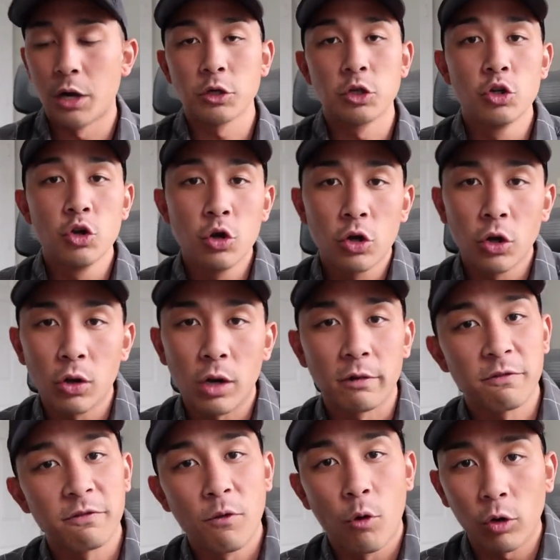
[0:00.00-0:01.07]
on Google,
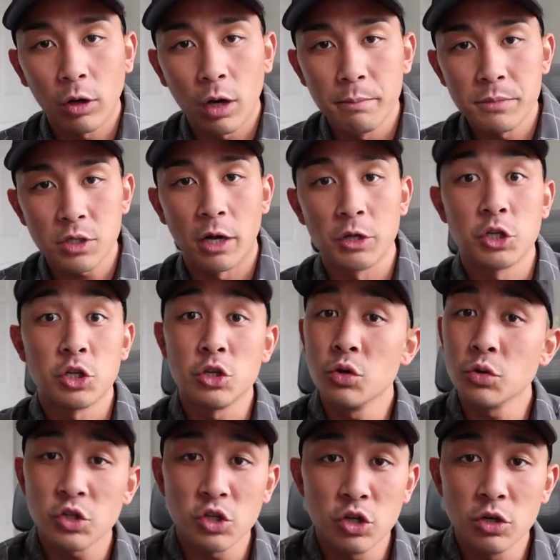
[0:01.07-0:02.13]
on forums, on
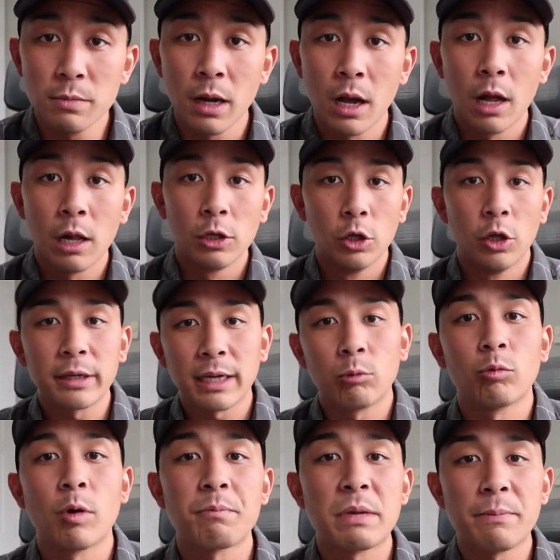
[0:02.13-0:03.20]
YouTube. Look
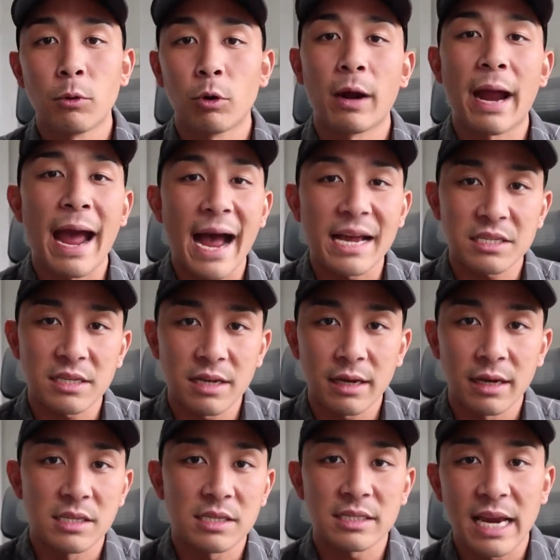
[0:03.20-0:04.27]
at what people are
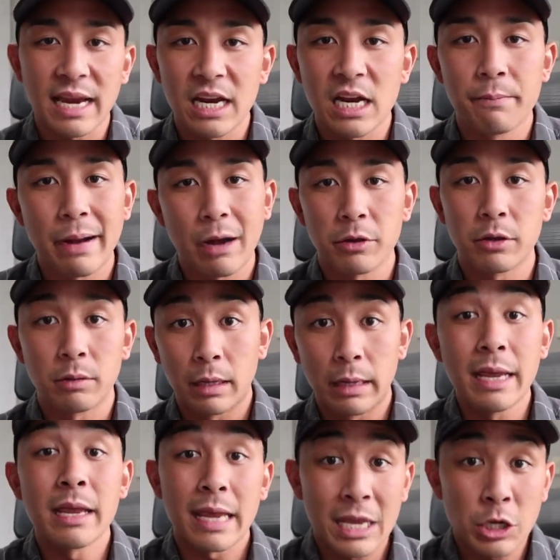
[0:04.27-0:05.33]
asking and saying about
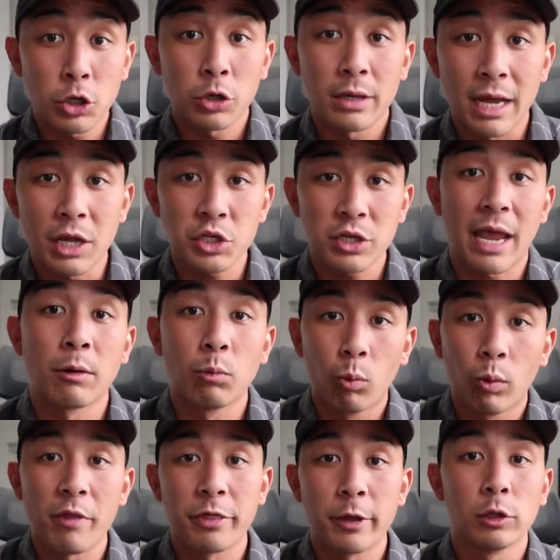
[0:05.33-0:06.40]
in your niche
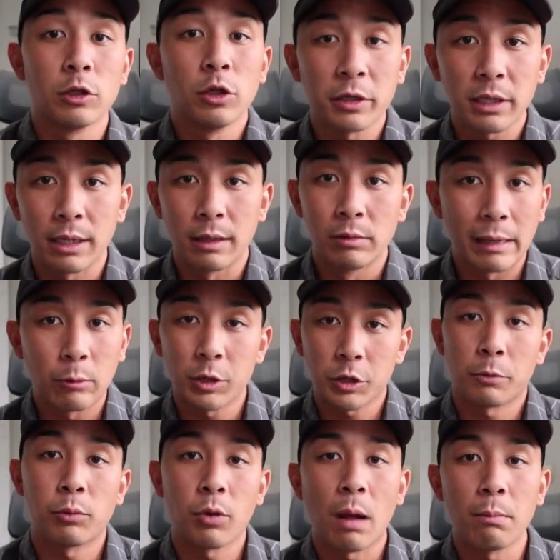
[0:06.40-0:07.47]
and what they're looking, like what
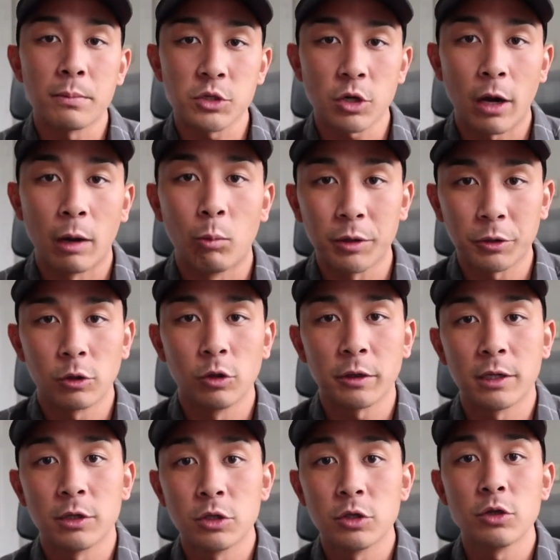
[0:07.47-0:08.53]
their problems are and what they're
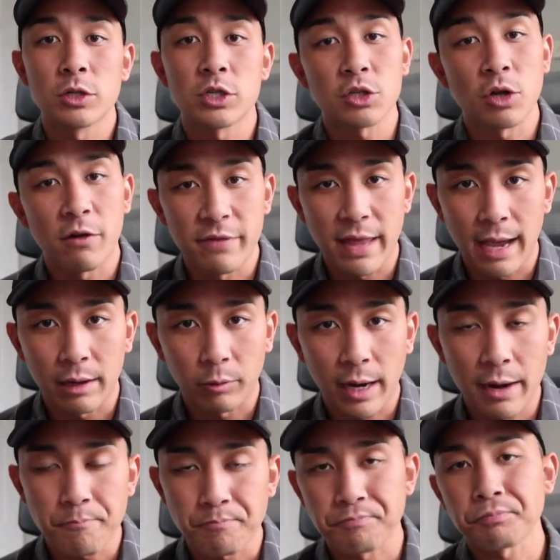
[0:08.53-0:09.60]
looking to do to solve that,
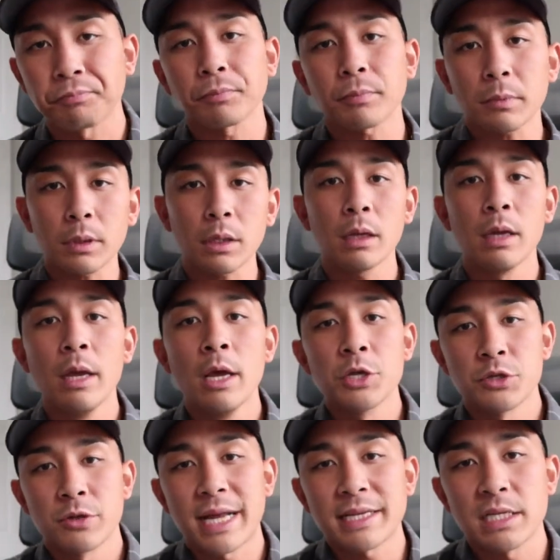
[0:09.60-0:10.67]
right?
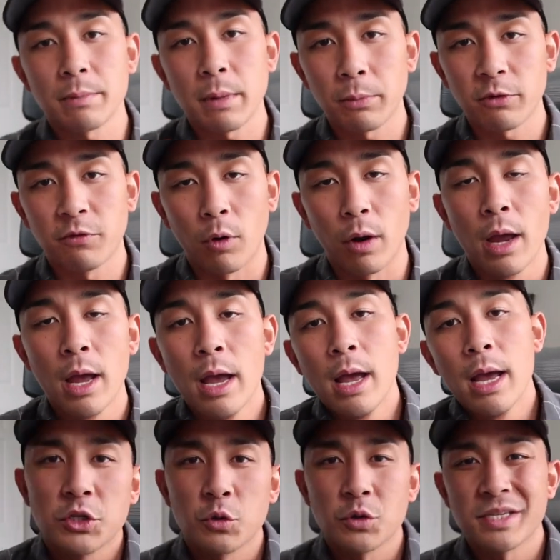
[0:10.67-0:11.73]
So that's step number four.
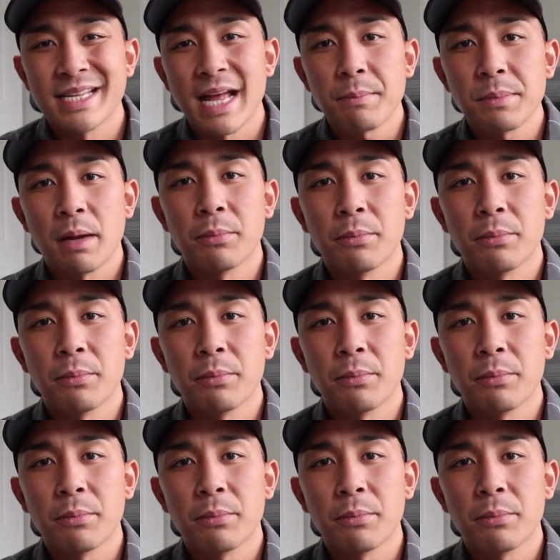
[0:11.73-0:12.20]
So step